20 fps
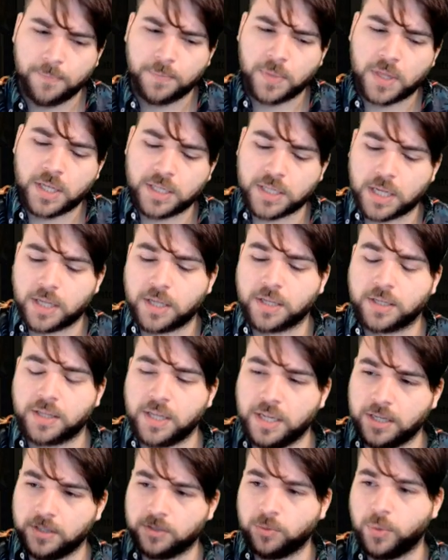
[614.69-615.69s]
These other
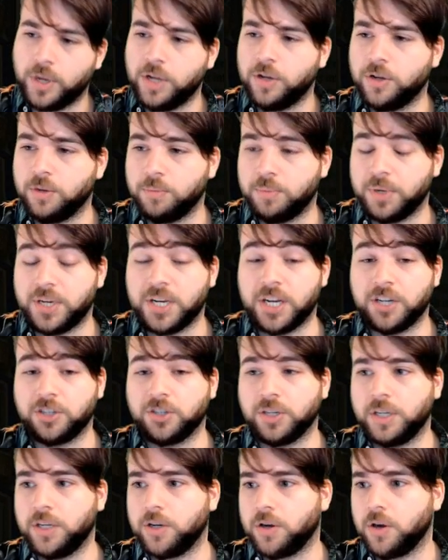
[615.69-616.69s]
things where you can
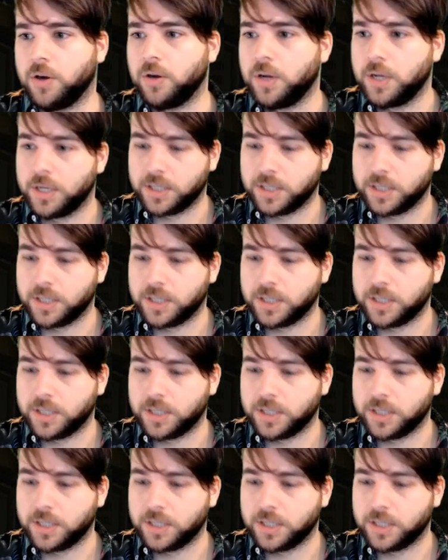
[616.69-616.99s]
potentially, you know,